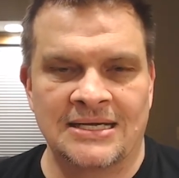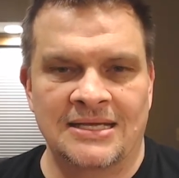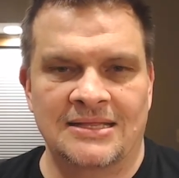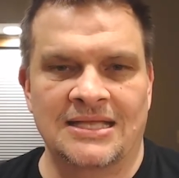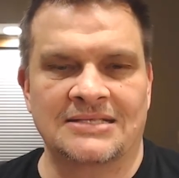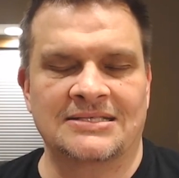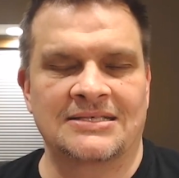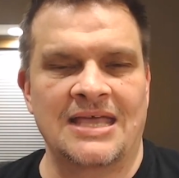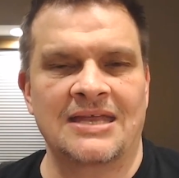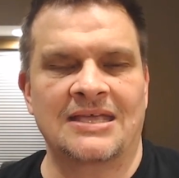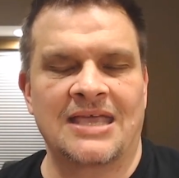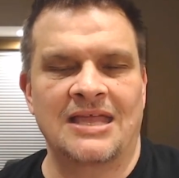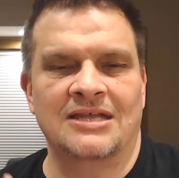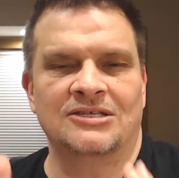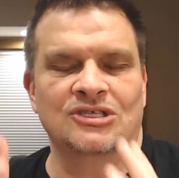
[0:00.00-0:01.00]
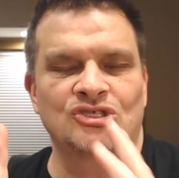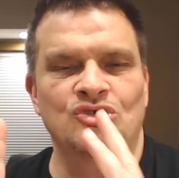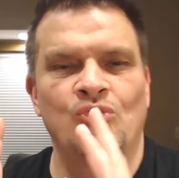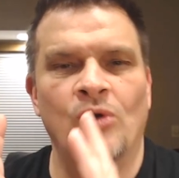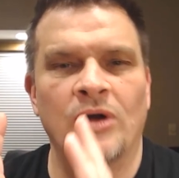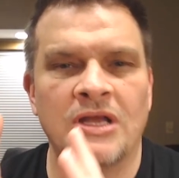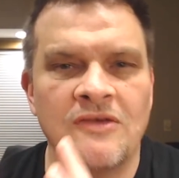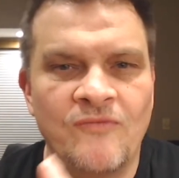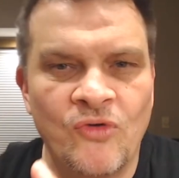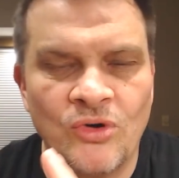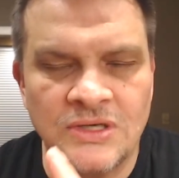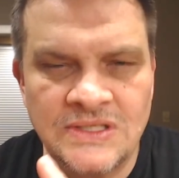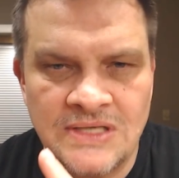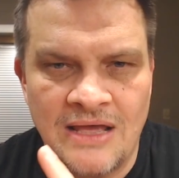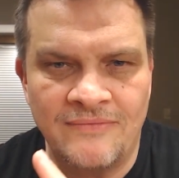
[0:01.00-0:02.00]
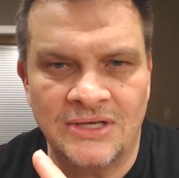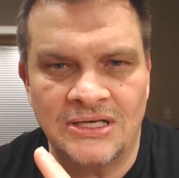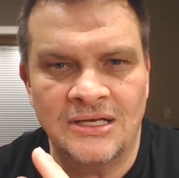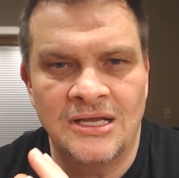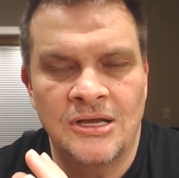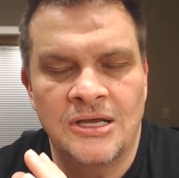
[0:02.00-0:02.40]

that's dedicated to 24 7